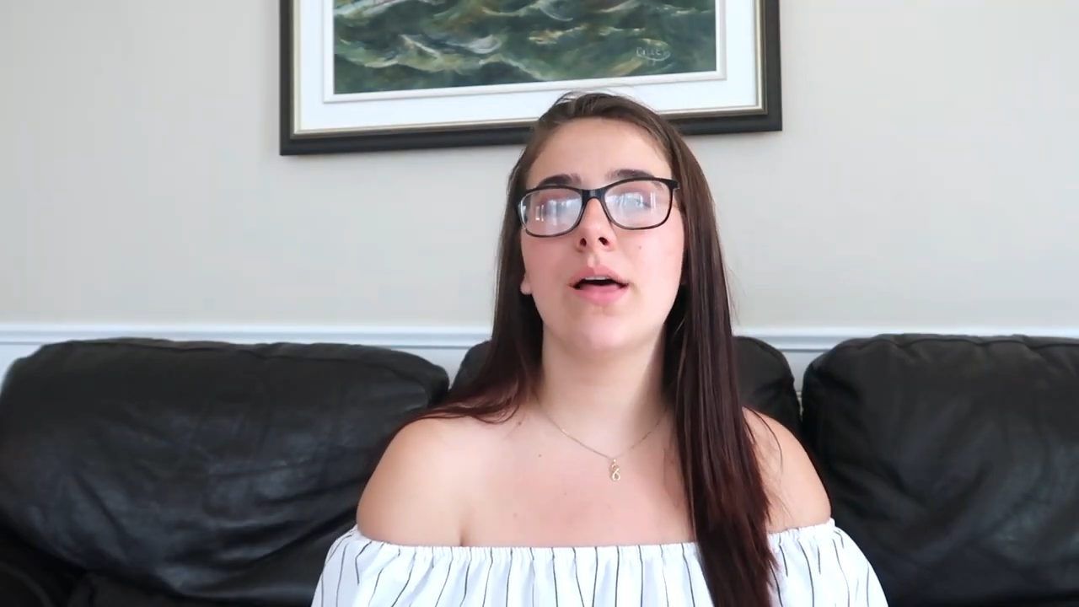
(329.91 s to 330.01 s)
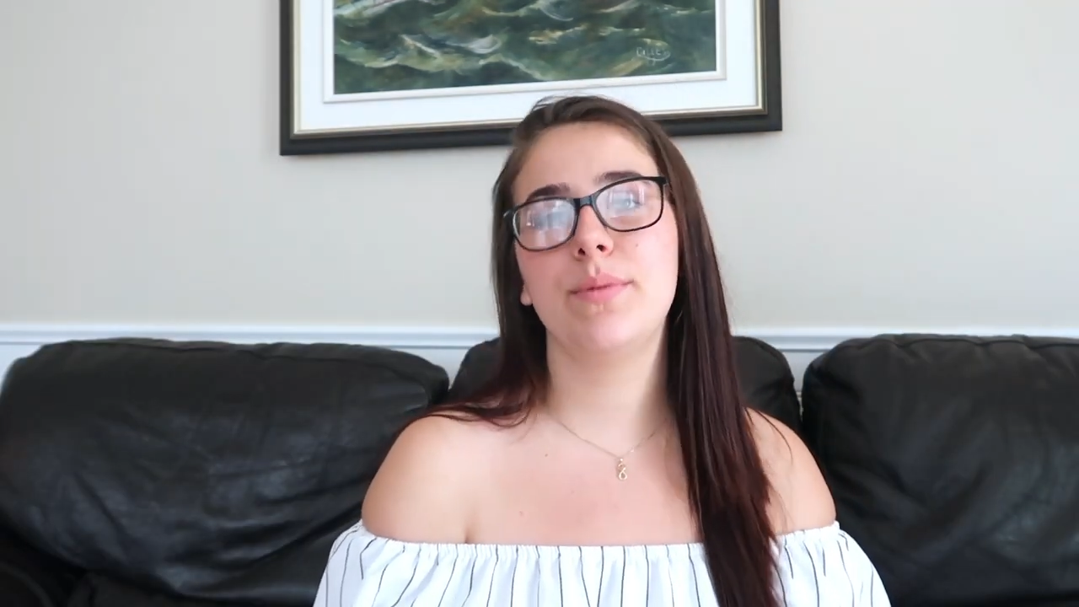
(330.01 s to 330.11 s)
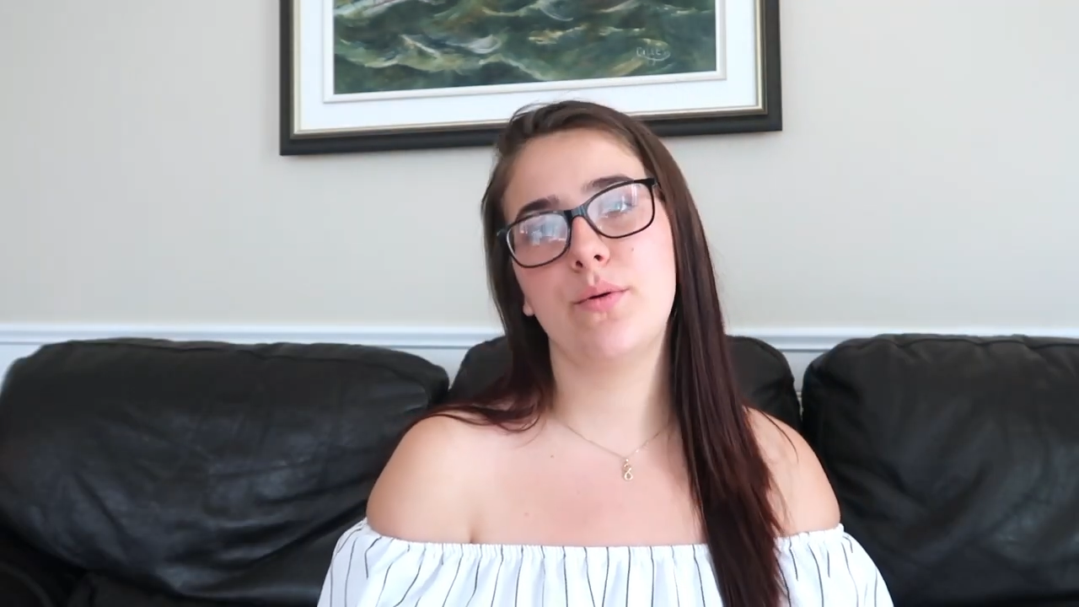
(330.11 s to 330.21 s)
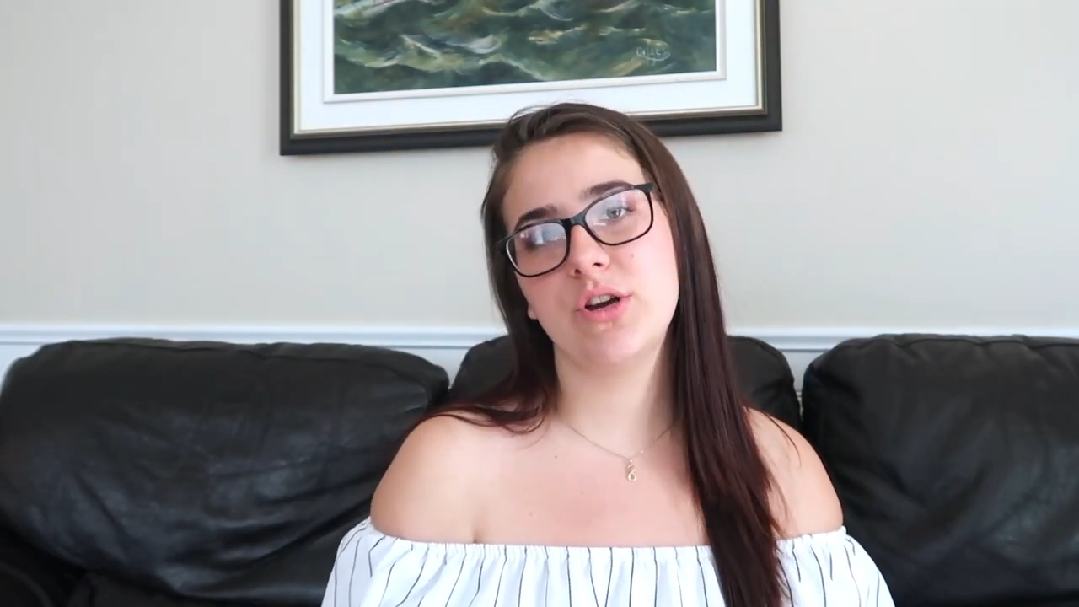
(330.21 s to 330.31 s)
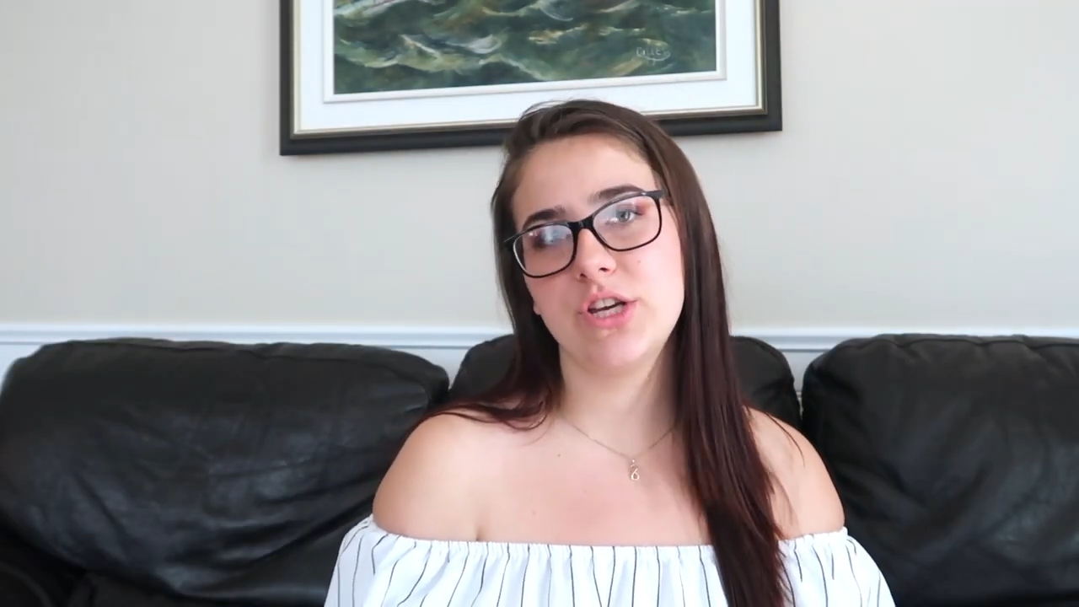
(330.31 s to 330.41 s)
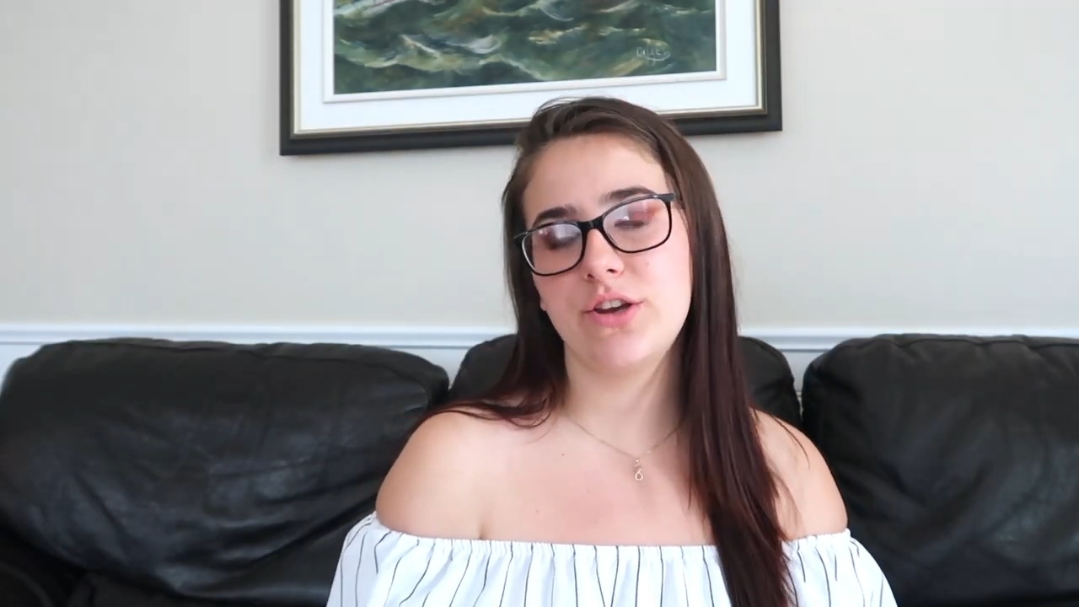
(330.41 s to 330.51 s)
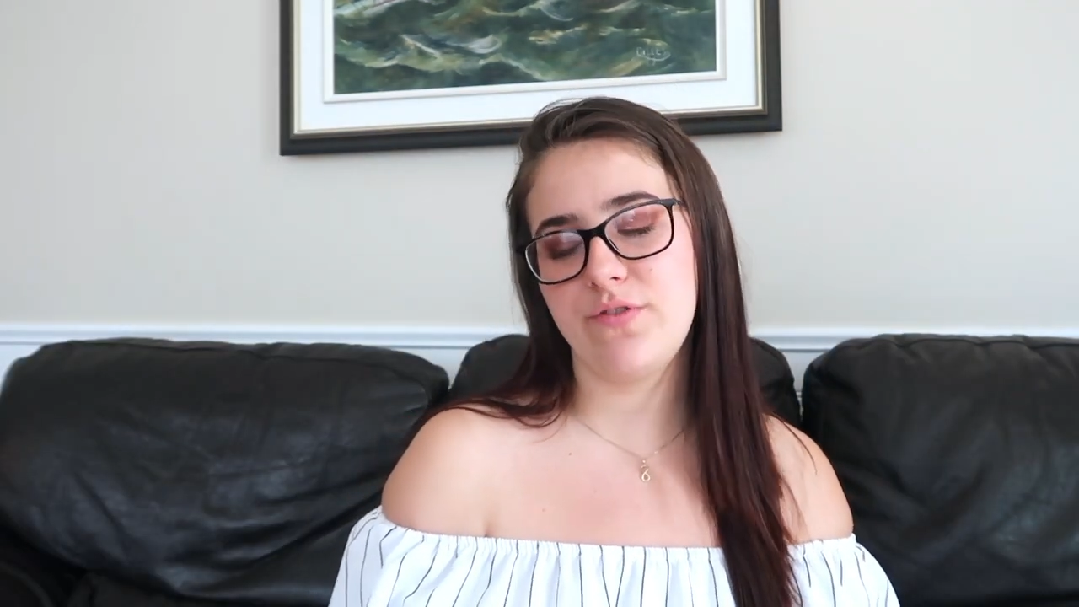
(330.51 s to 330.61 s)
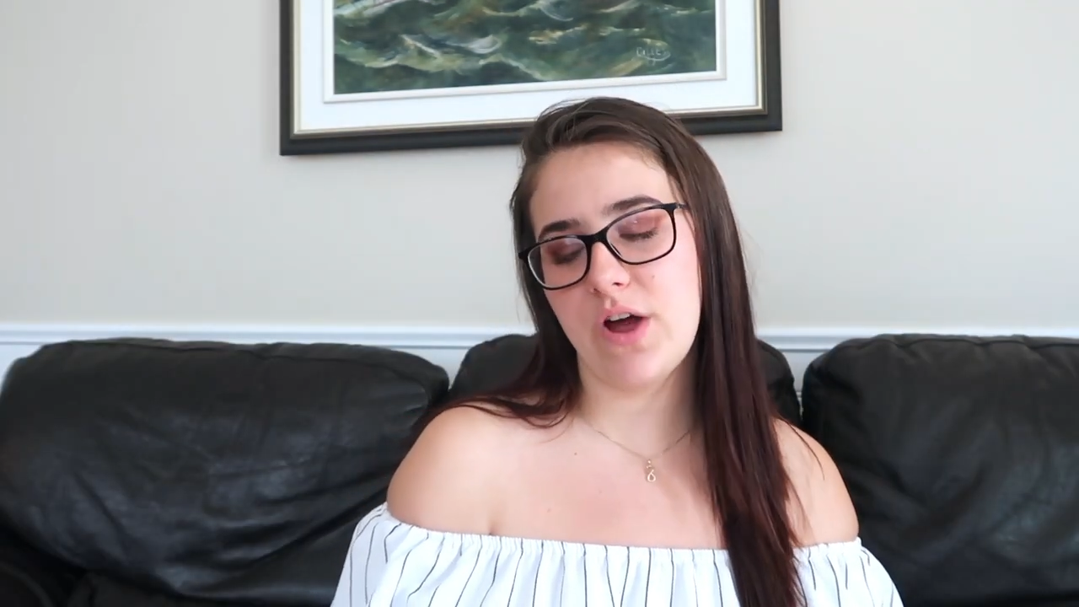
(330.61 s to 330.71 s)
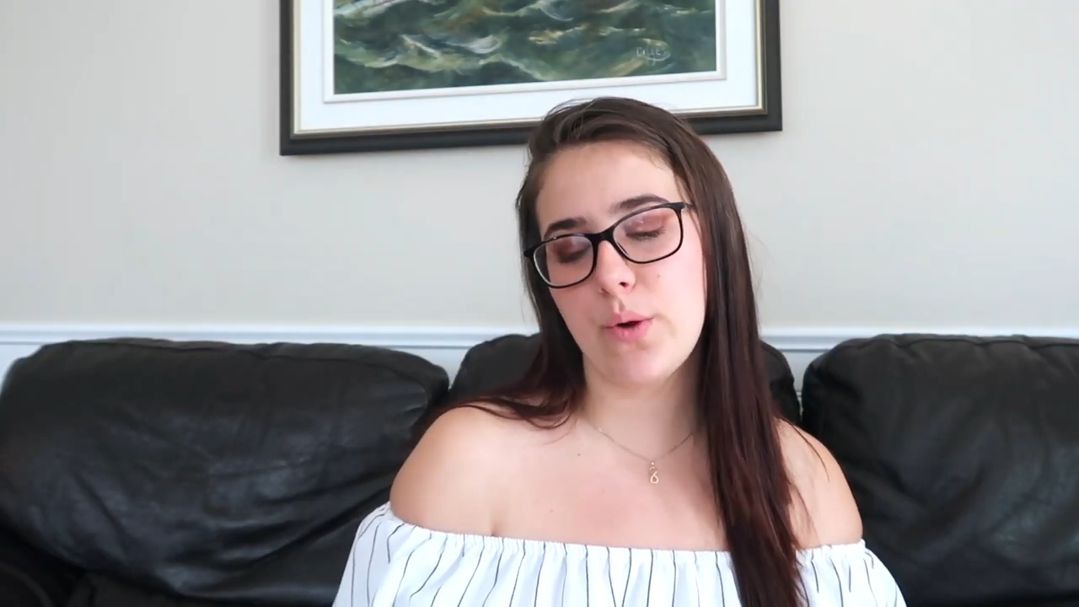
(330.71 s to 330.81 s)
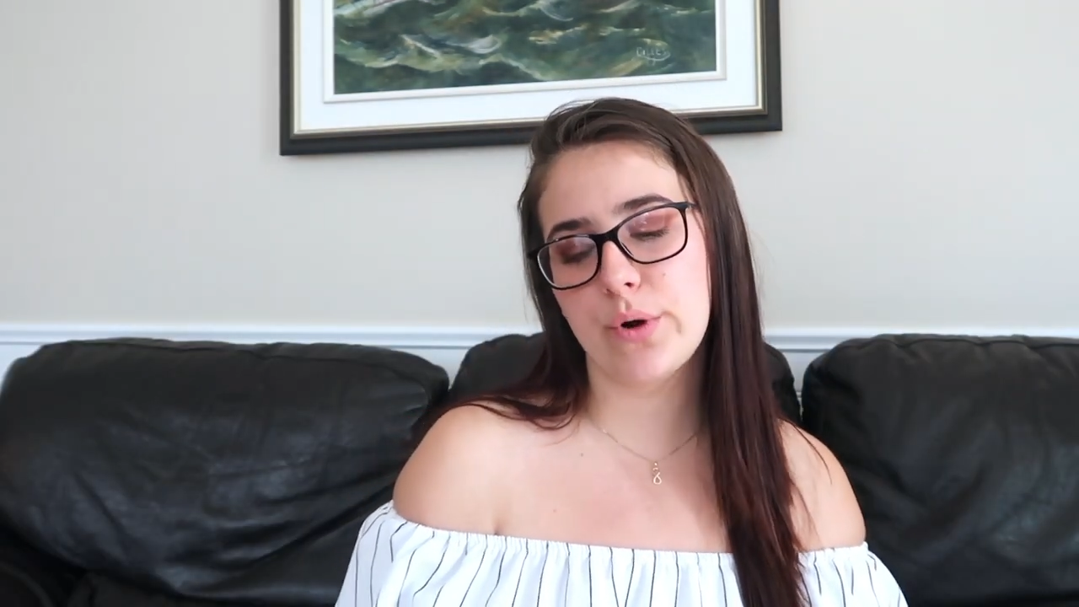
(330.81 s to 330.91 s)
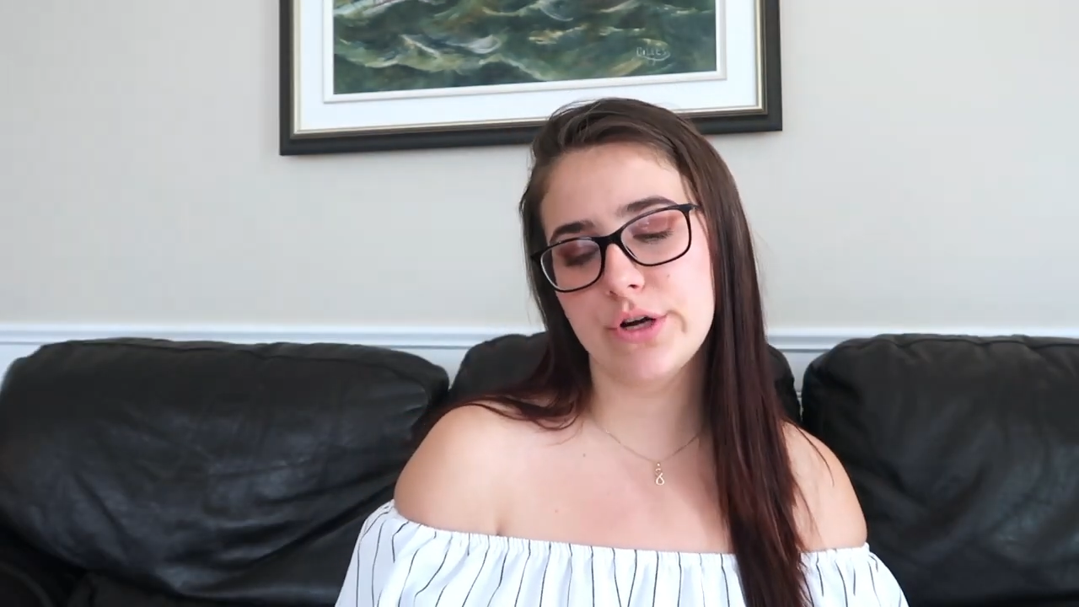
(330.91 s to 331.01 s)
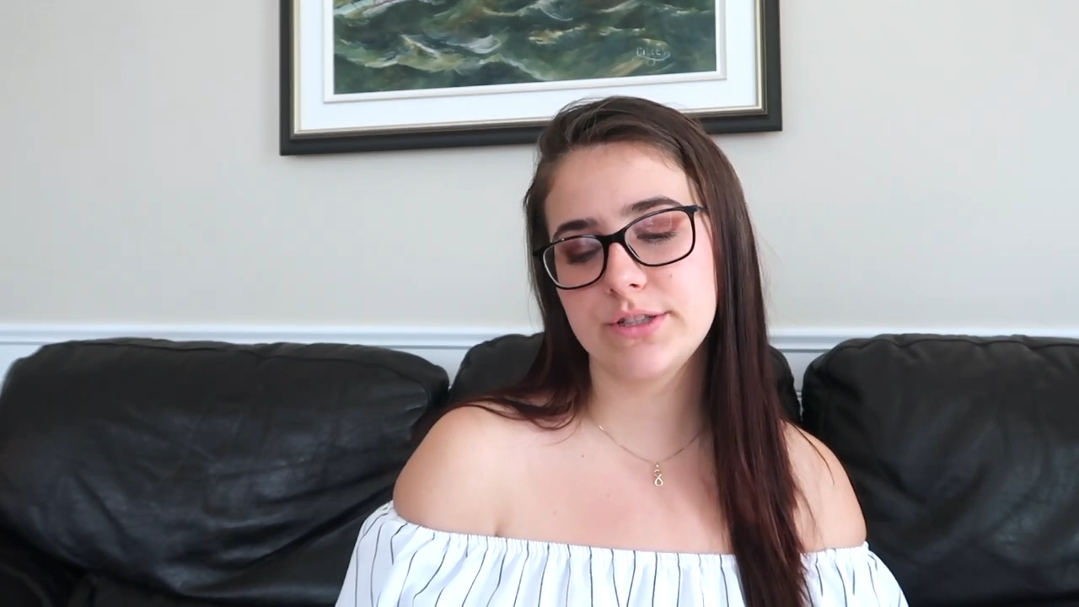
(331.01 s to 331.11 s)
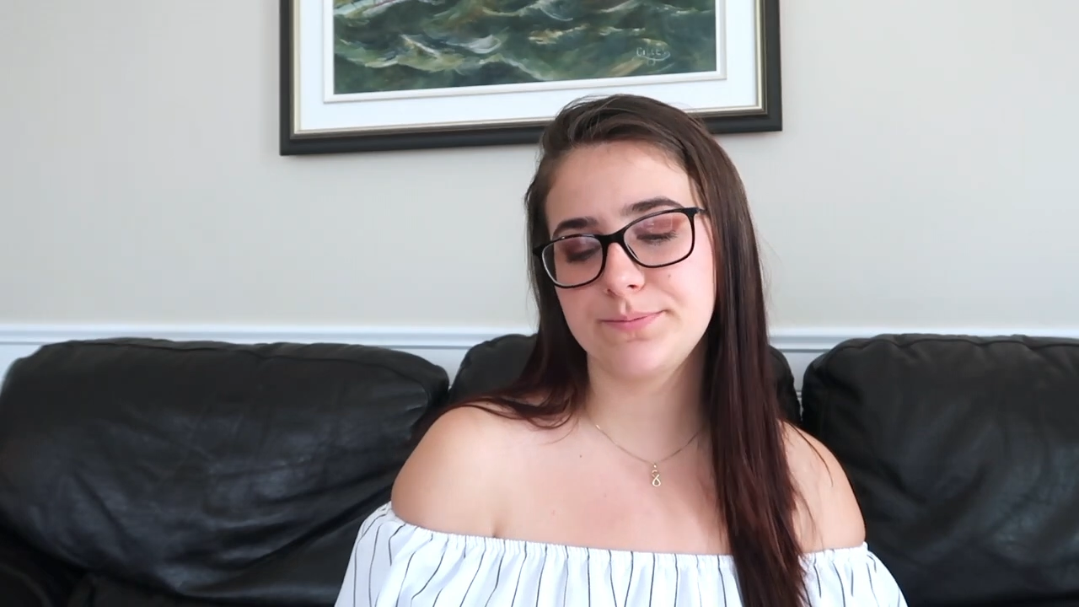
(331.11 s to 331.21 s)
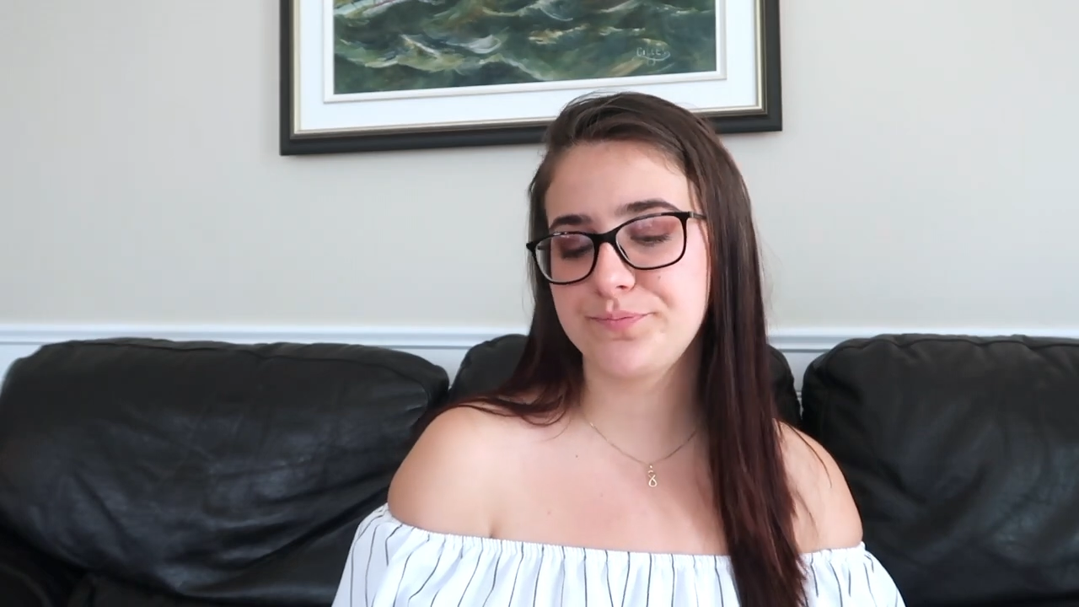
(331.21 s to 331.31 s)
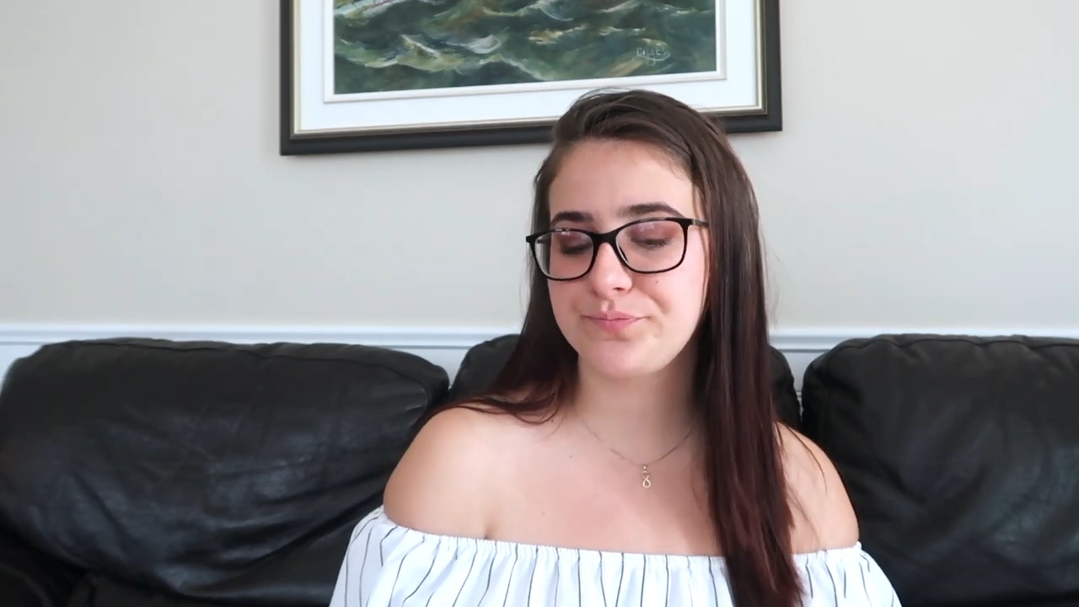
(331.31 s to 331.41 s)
I'll be watching the fireworks.